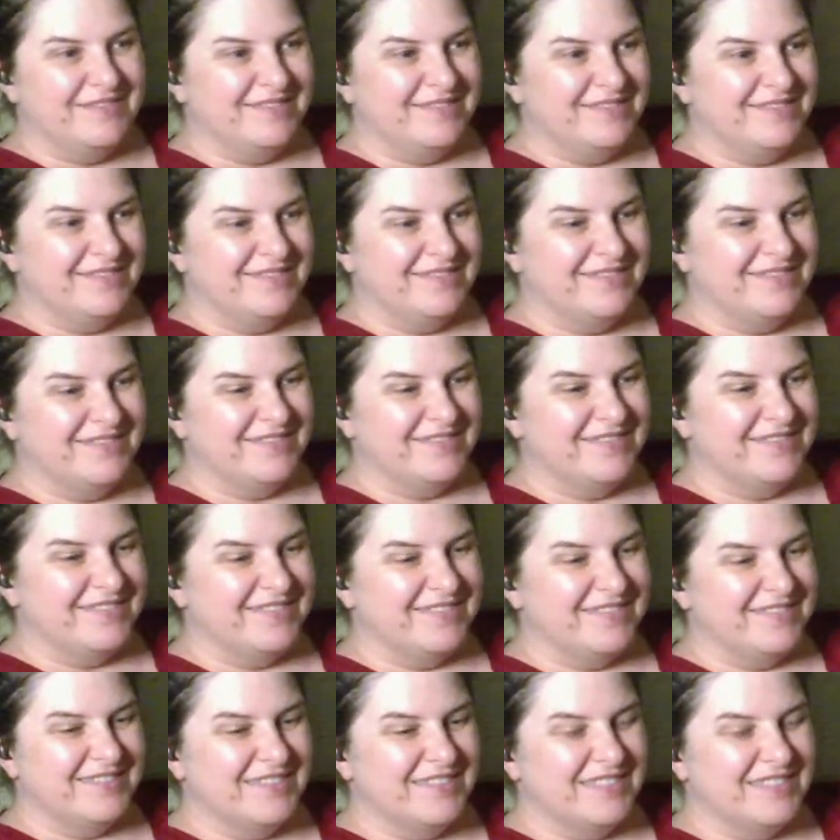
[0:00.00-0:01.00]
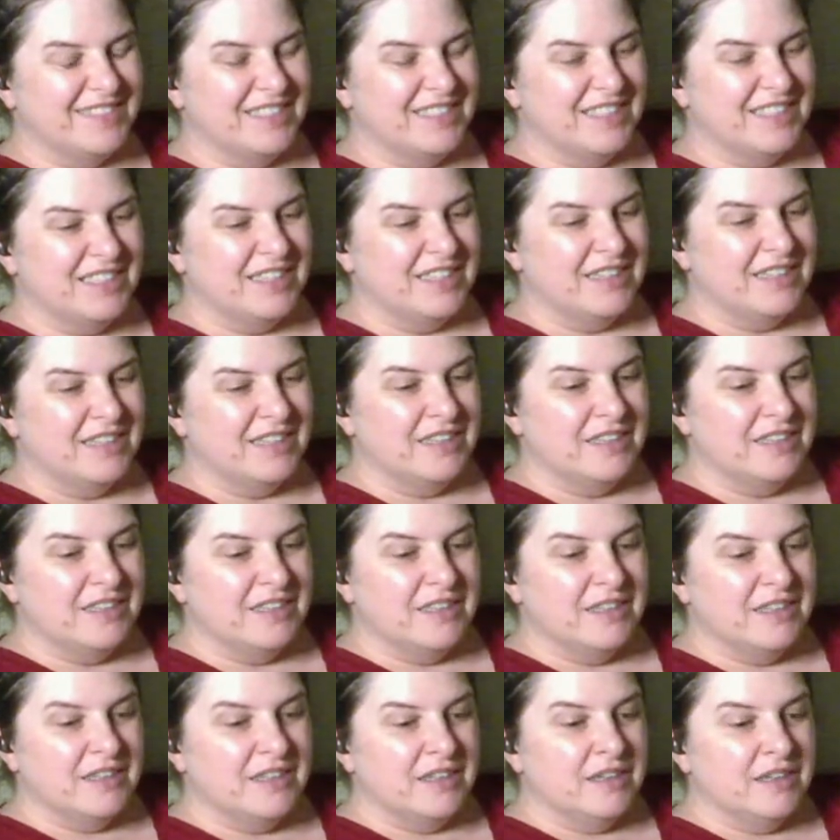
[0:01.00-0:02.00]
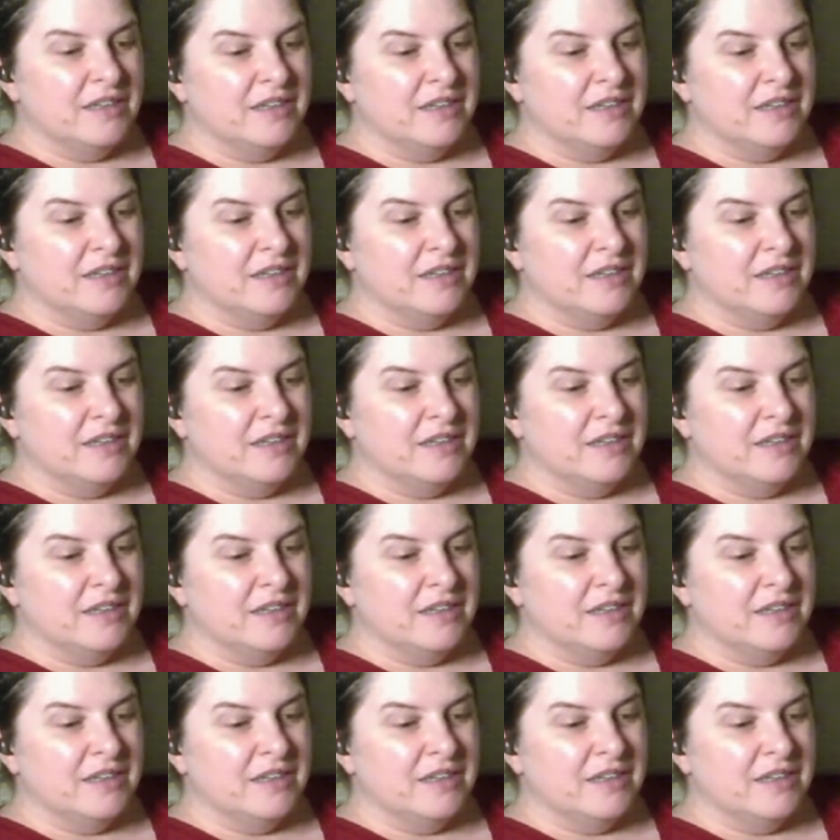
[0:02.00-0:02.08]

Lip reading: (no one is talking)